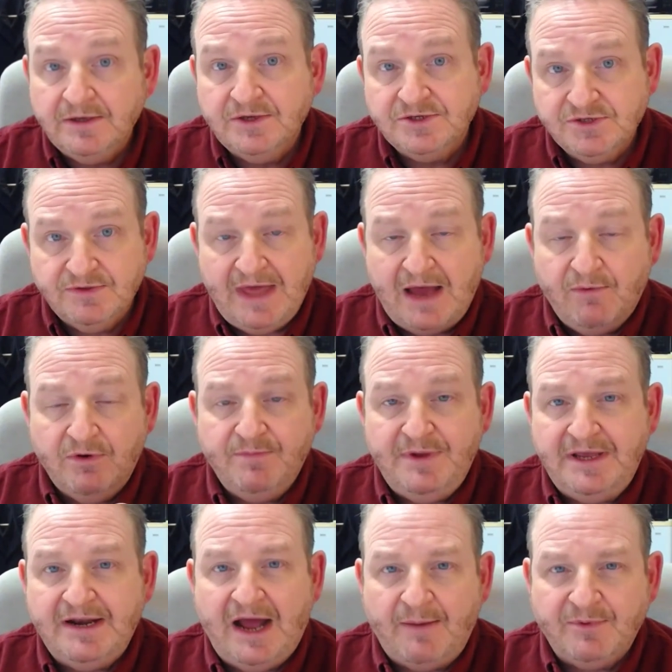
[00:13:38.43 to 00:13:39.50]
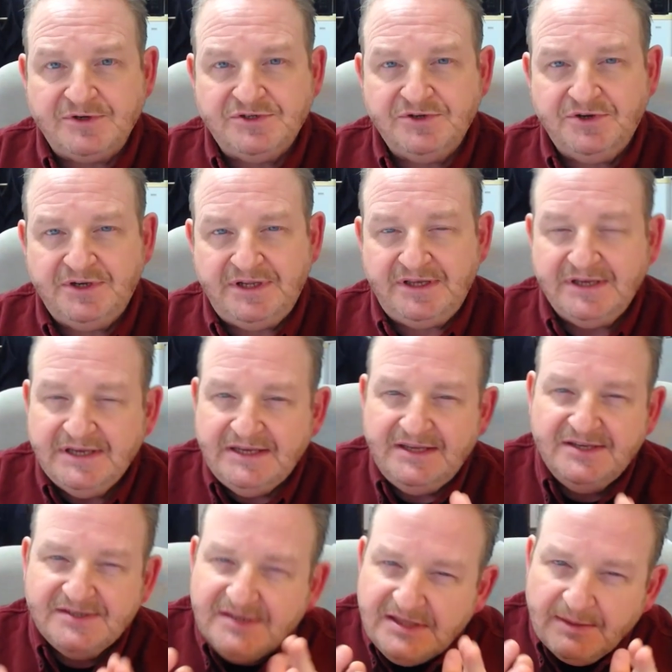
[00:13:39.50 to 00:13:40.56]
So that would be an opportunity.
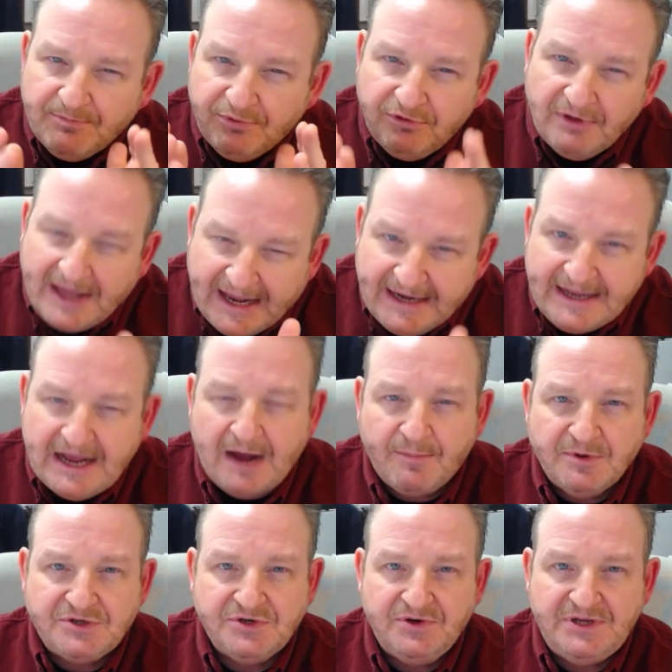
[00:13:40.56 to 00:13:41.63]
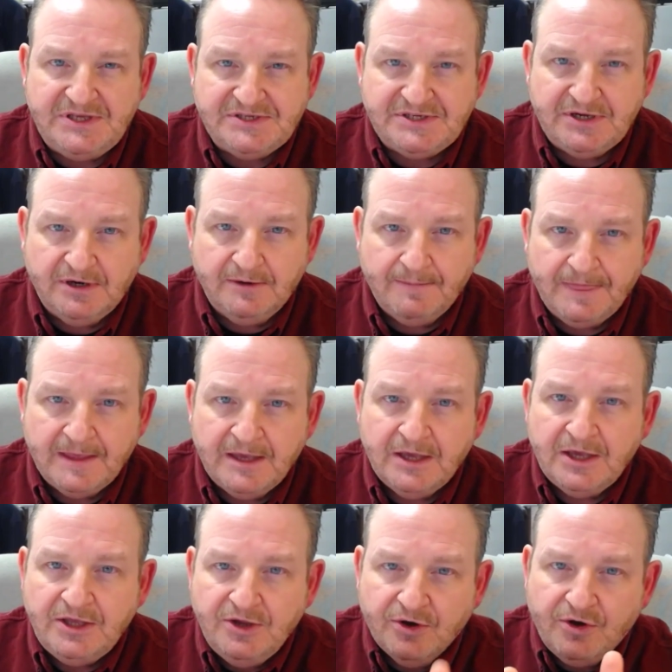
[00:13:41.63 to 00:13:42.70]
You see the planning opportunities here?
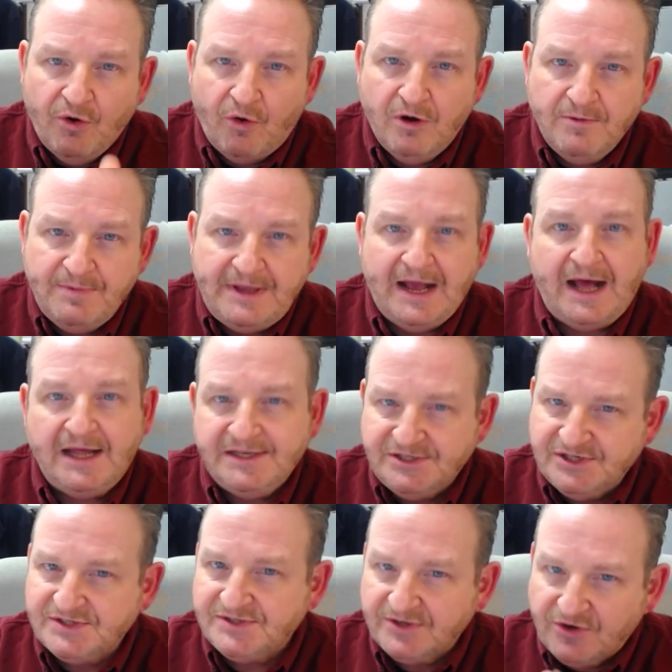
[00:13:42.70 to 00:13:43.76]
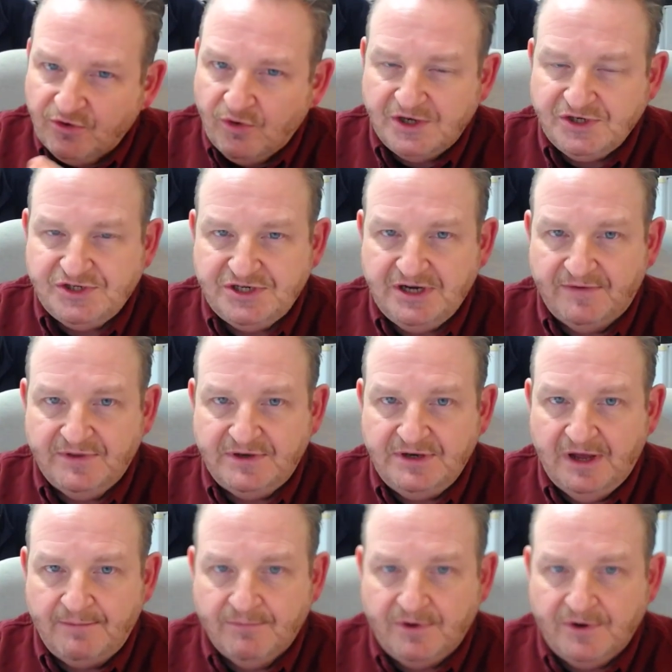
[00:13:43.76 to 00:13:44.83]
You're going beyond just the crunching of the
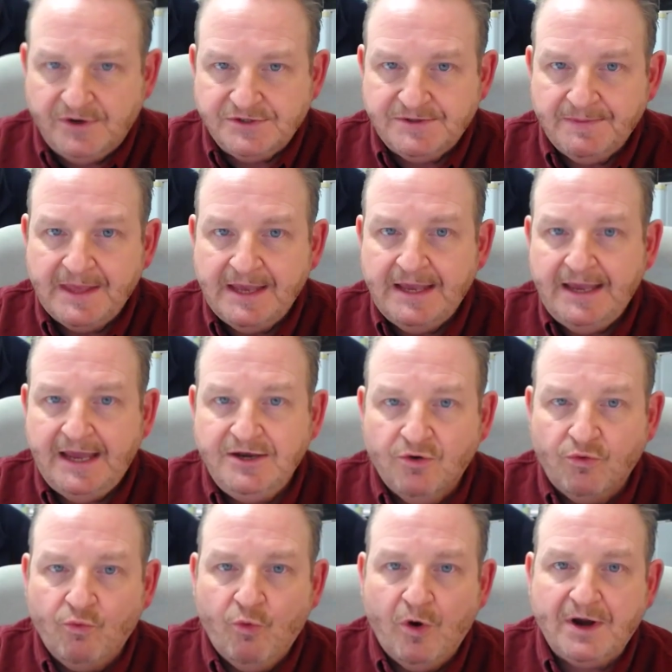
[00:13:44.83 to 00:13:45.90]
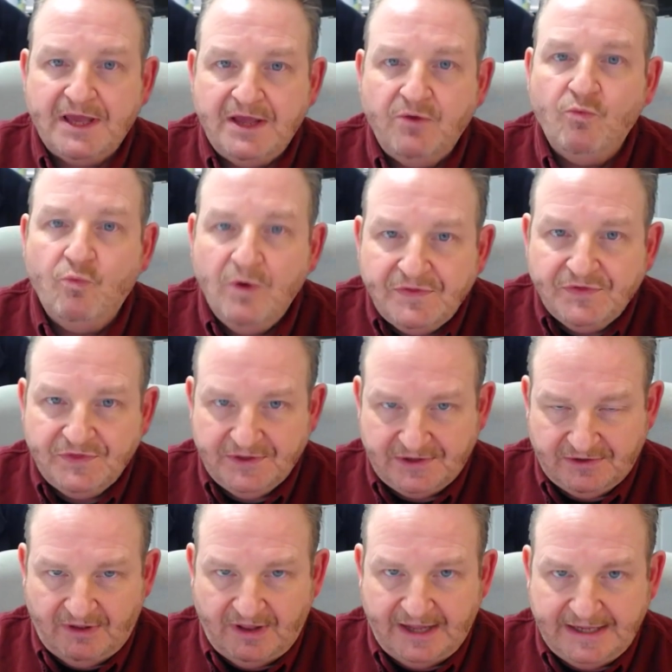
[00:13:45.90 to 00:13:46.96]
numbers and you're working with the
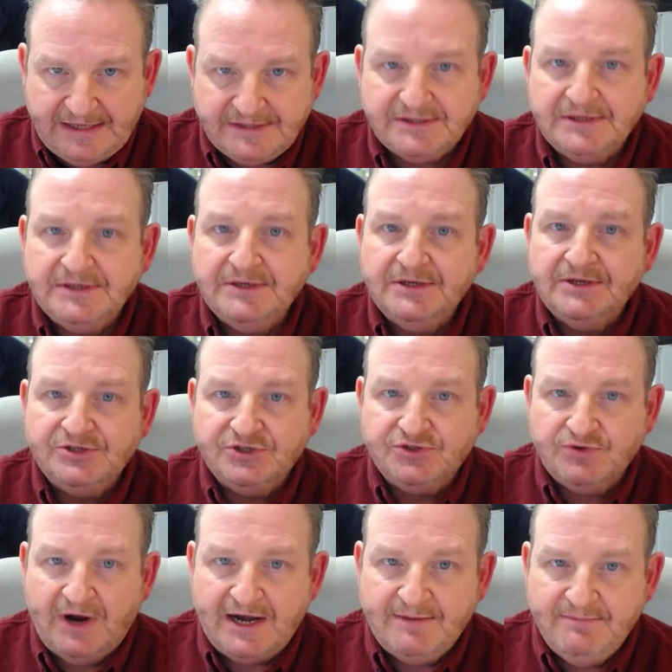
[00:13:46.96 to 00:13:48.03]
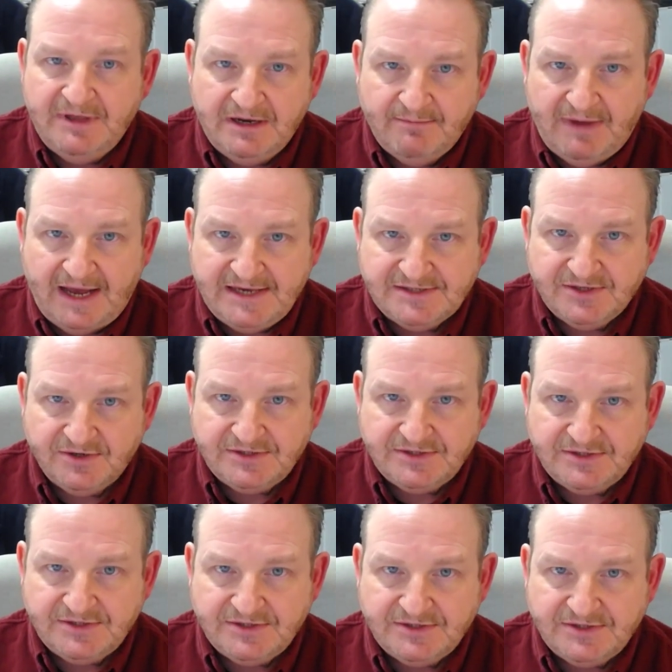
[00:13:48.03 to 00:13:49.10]
client to try to minimize their
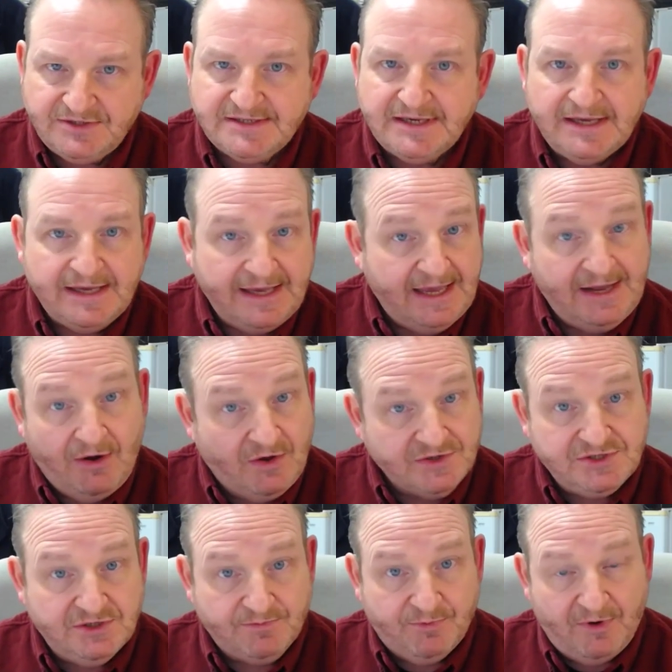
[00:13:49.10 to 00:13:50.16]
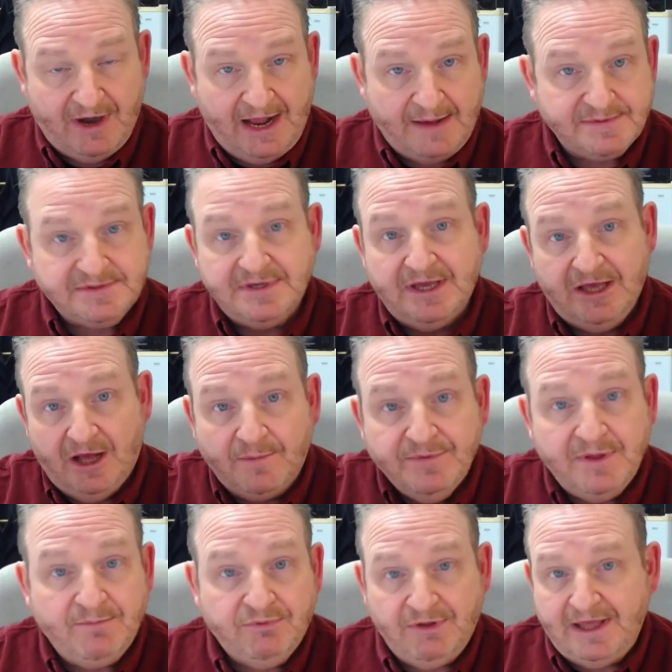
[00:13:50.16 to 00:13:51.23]
tax and also perhaps help
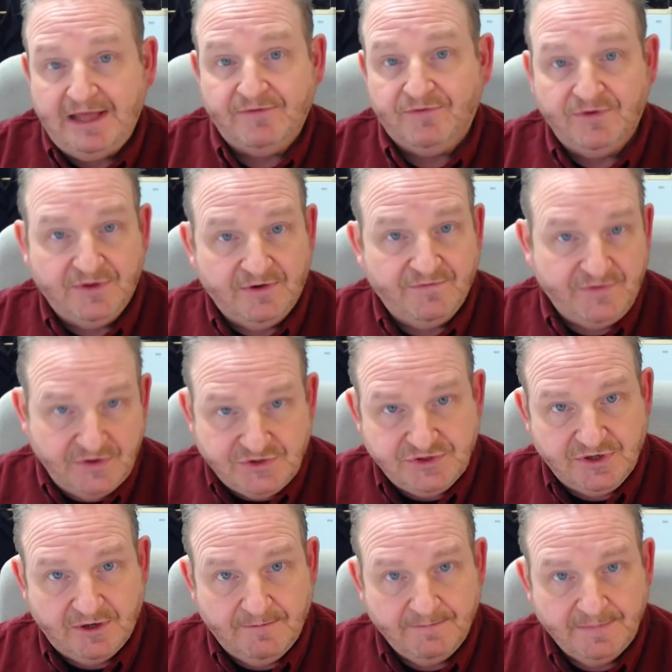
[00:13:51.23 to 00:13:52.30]
them plan for their future.